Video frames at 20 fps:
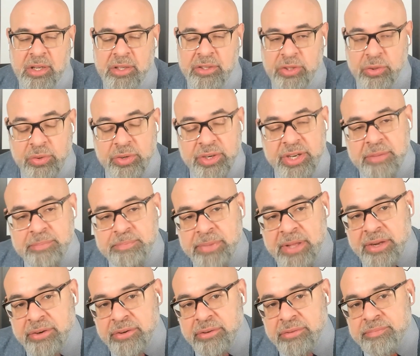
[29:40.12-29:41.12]
urinate
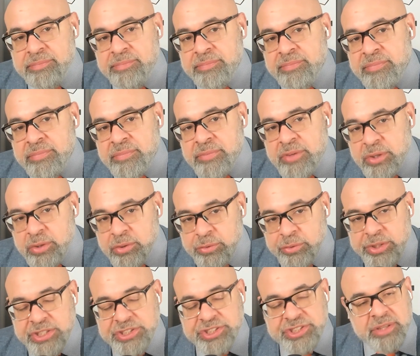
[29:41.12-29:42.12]
better.
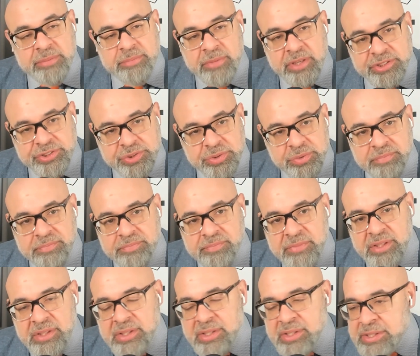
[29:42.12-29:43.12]
Reishi mushroom.
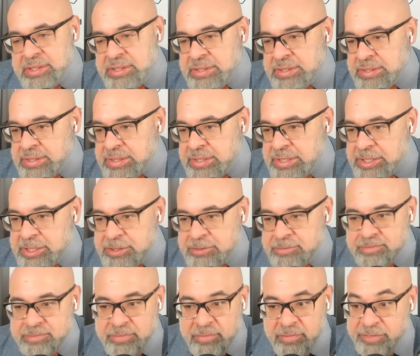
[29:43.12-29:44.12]

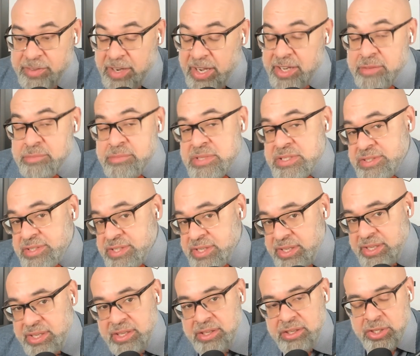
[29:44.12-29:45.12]
Vitamin
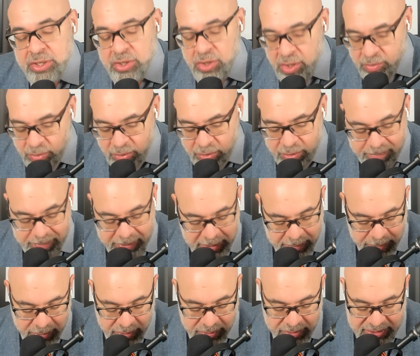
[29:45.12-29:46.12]
D, I wrote a
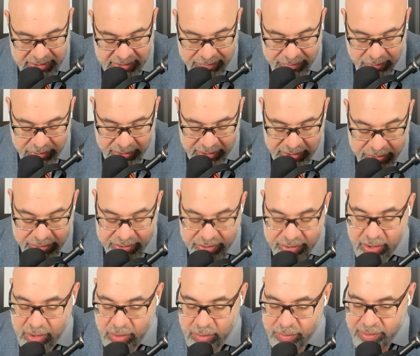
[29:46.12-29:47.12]
paper several years
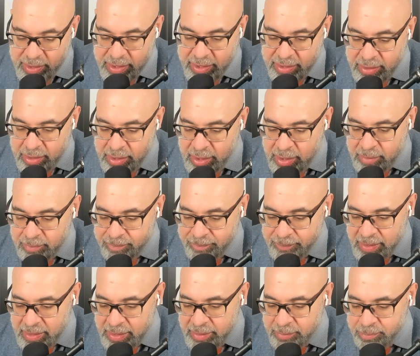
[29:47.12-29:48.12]
ago that
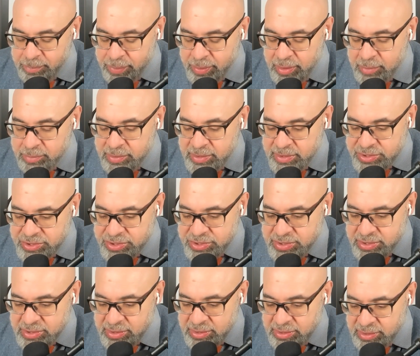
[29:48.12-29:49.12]
I
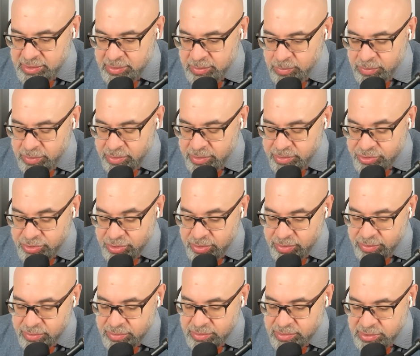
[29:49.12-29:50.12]
published, one of the
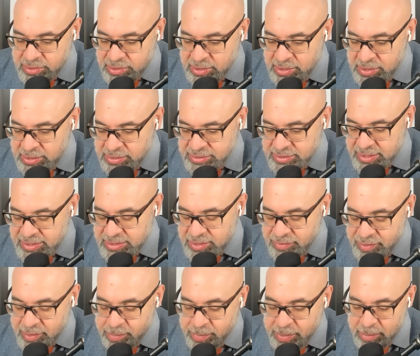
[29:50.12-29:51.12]
journals,
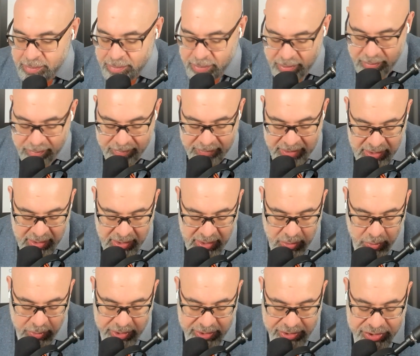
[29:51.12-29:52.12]
scientific paper
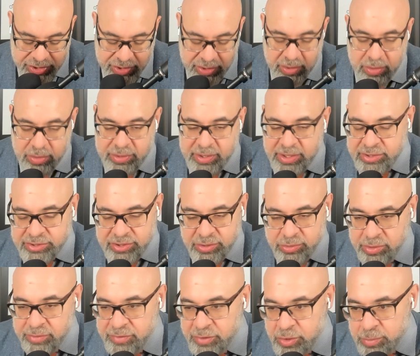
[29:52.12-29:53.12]
where it showed as a
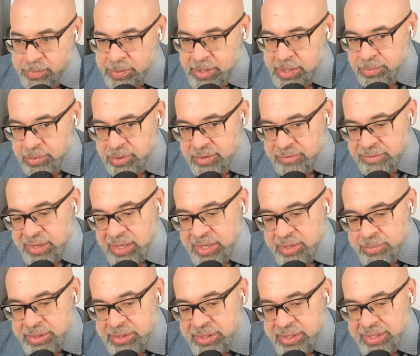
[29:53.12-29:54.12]
review paper that
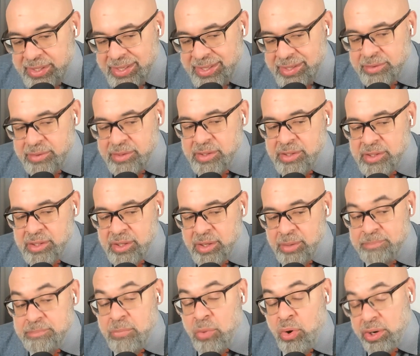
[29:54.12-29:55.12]
vitamin D can
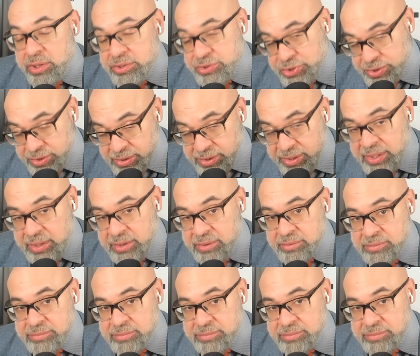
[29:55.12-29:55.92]
marginally